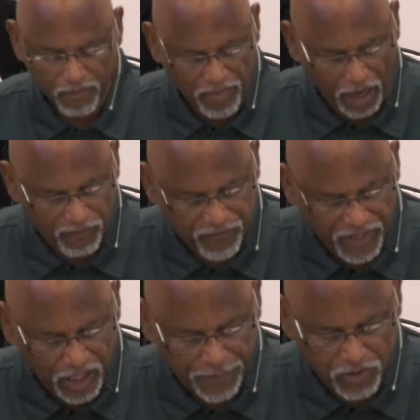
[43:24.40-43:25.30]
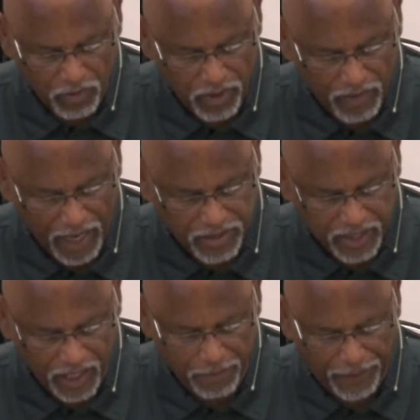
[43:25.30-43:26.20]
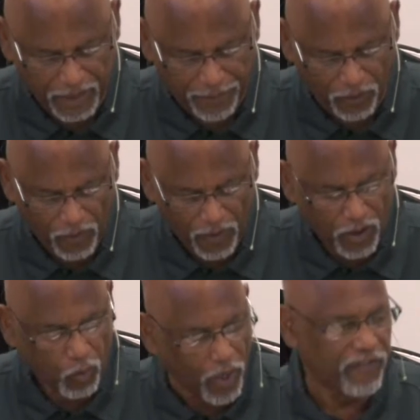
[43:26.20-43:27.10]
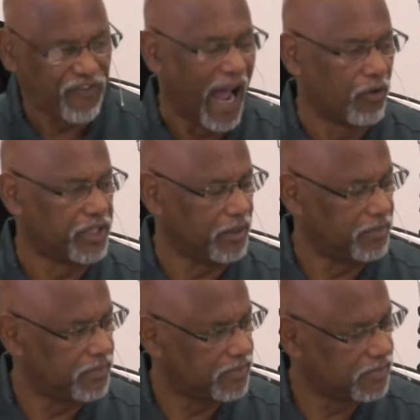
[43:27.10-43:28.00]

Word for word: Now Philip is running around telling people, we found him.